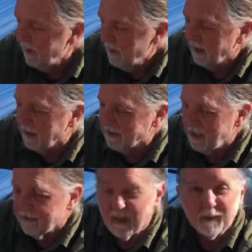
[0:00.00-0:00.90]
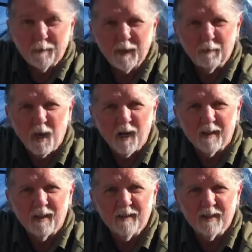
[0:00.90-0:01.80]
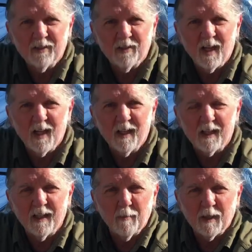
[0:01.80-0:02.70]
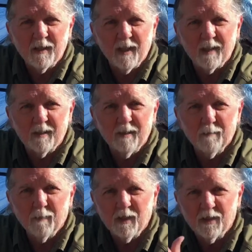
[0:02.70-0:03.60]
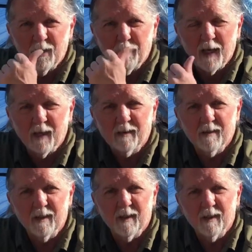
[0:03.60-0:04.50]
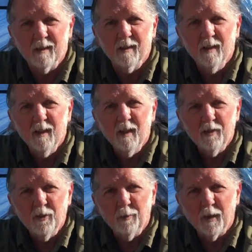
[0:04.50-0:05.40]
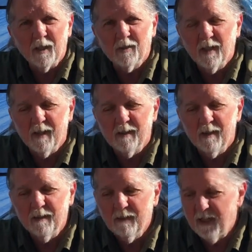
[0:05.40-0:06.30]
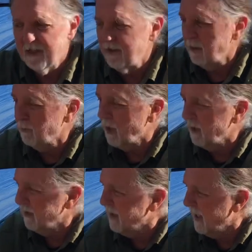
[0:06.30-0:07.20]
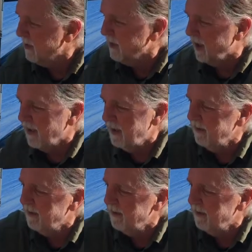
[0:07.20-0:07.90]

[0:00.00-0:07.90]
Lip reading: Like I said, I've got the big pocket on this side. I keep my tent, my Z-Packs duplex tent, and the umbrella in that side.